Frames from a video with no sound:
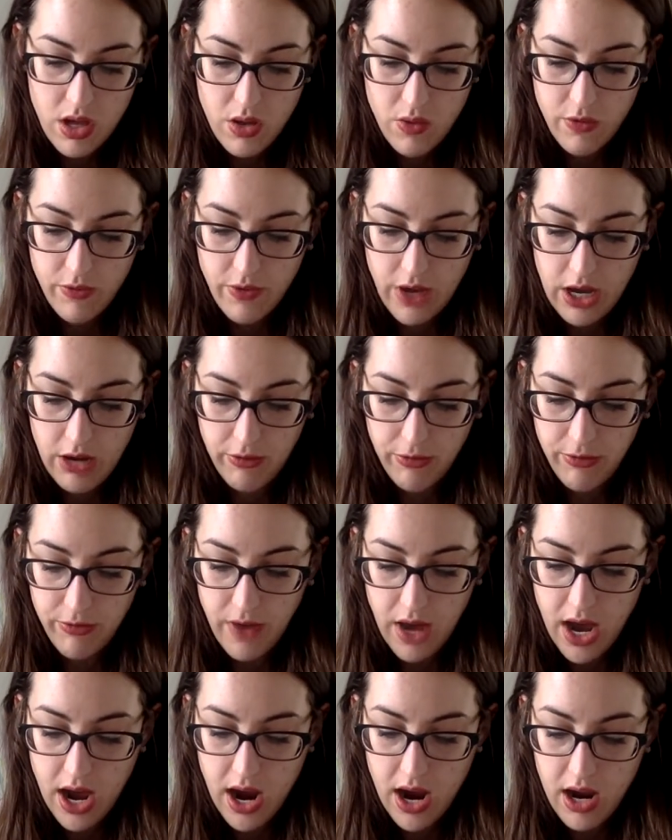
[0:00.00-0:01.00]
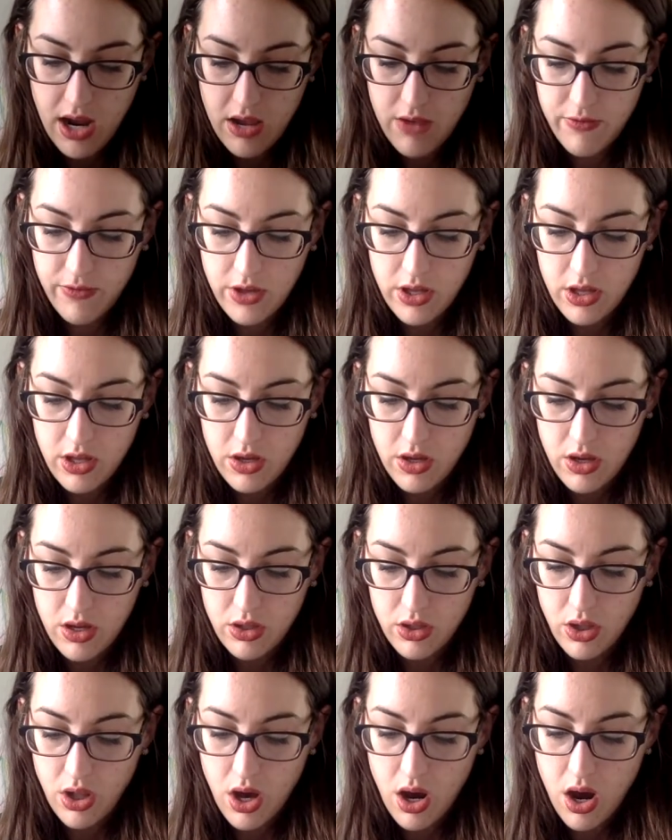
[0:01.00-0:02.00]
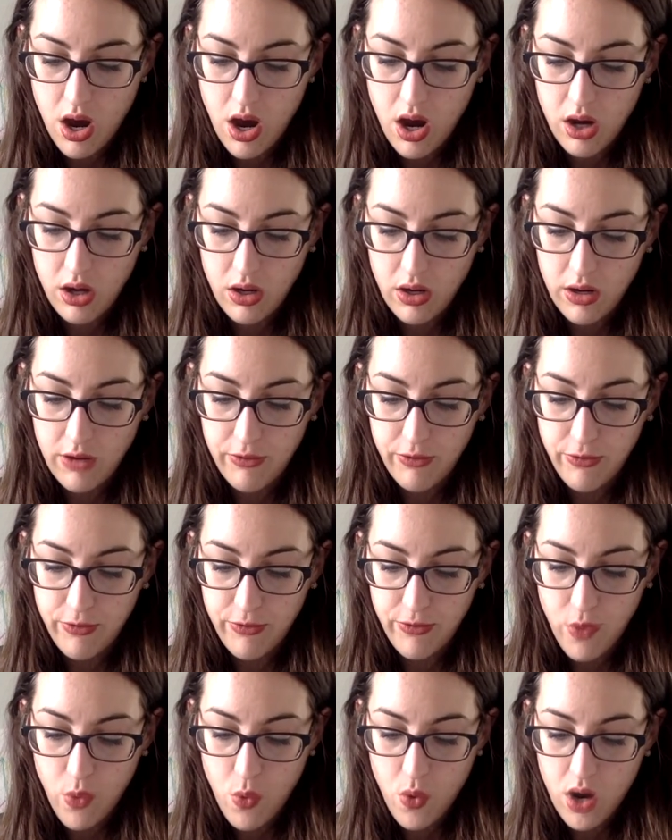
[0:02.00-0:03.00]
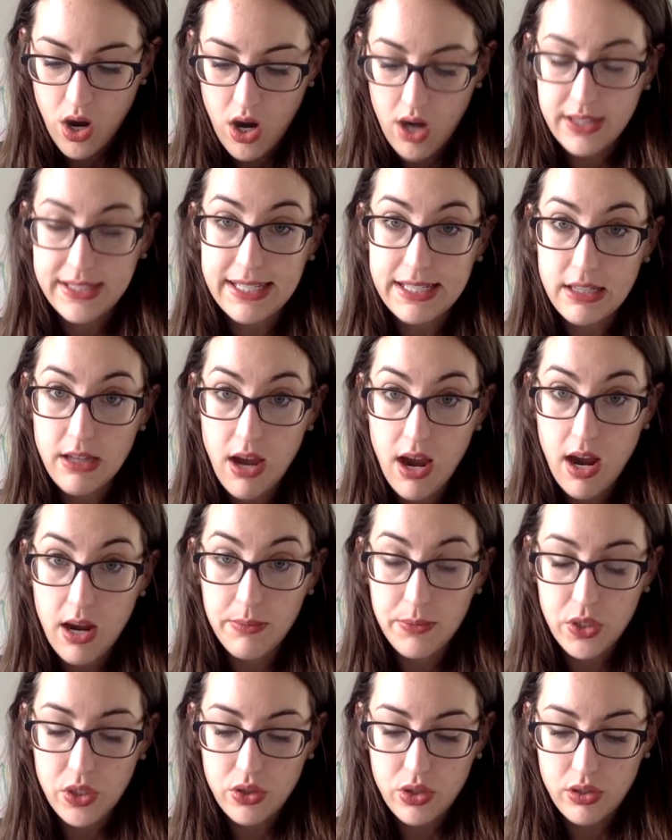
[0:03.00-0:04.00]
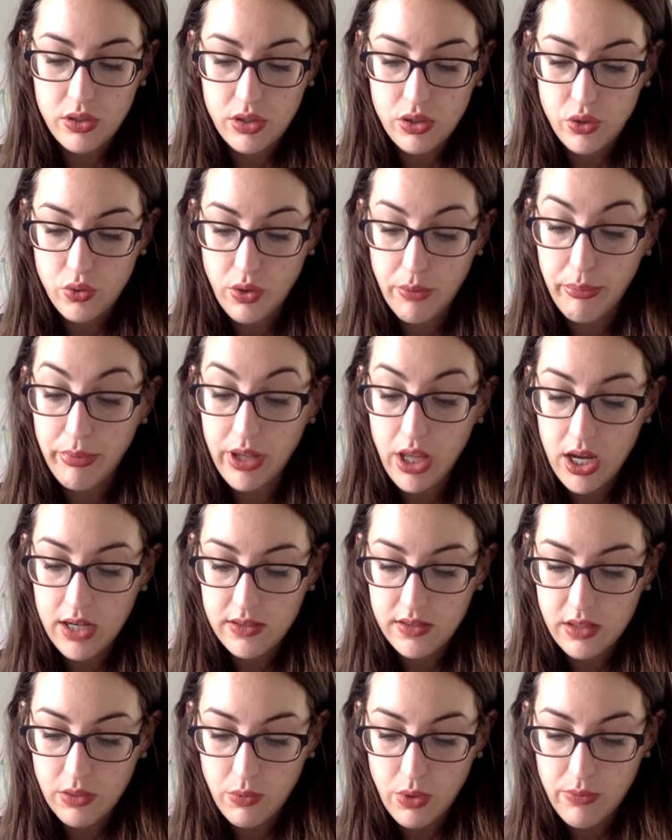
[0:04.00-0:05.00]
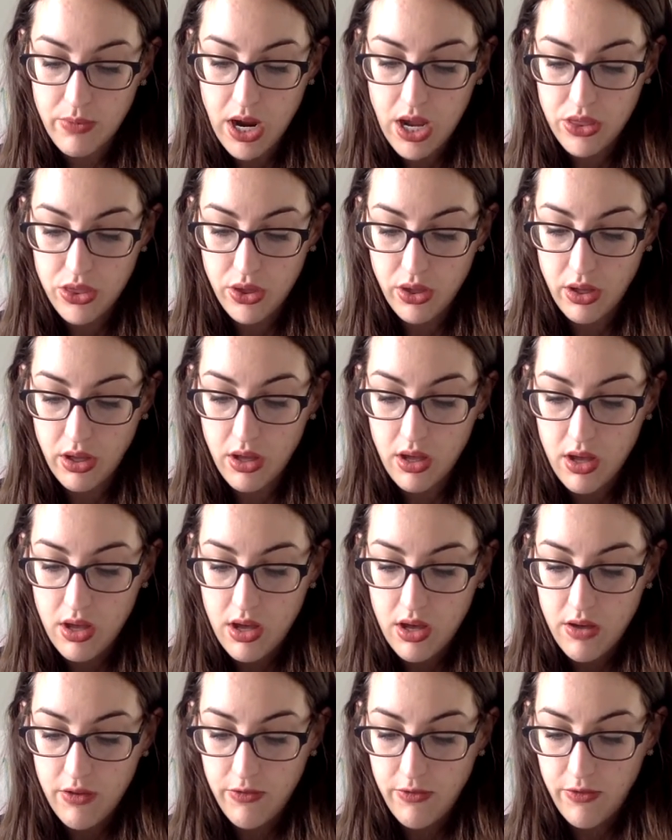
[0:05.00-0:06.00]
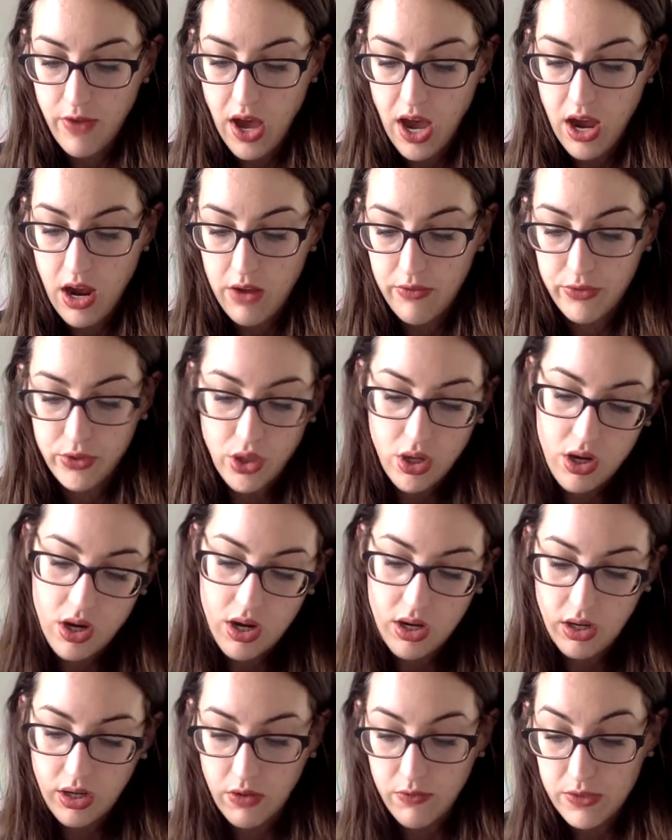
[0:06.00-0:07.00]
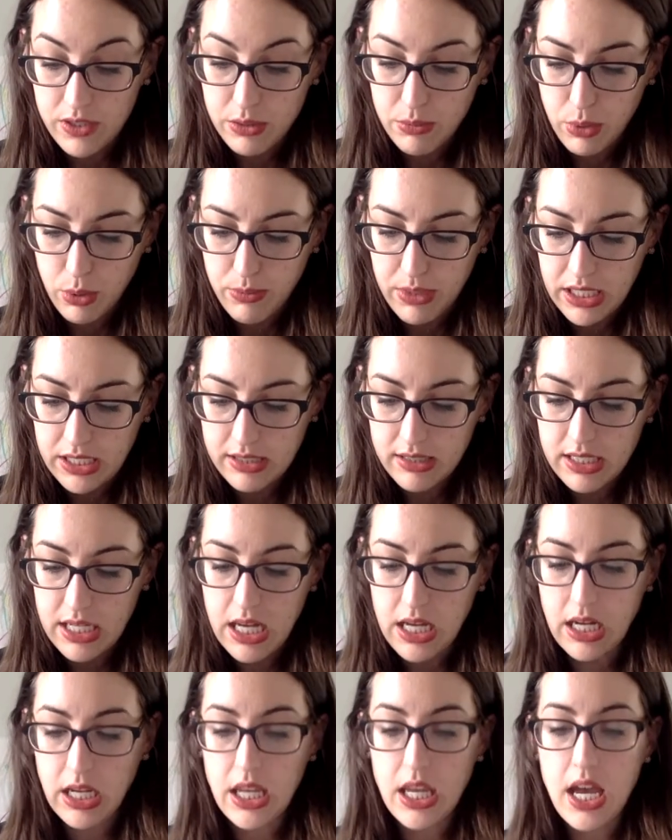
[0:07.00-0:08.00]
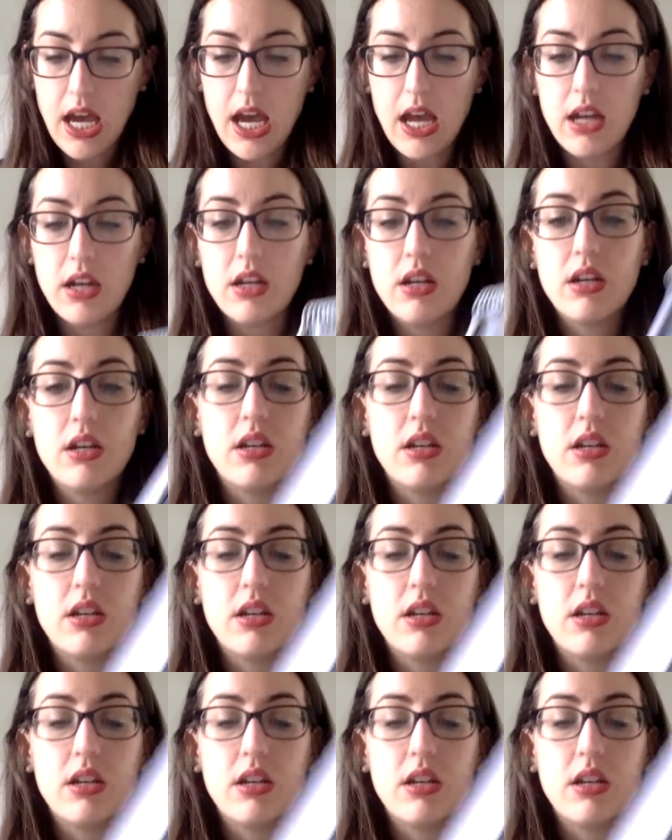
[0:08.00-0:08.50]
We've got a 5 log of 4. That's a times, so it turns into a plus, and we write the 5 log invisible base 10 again.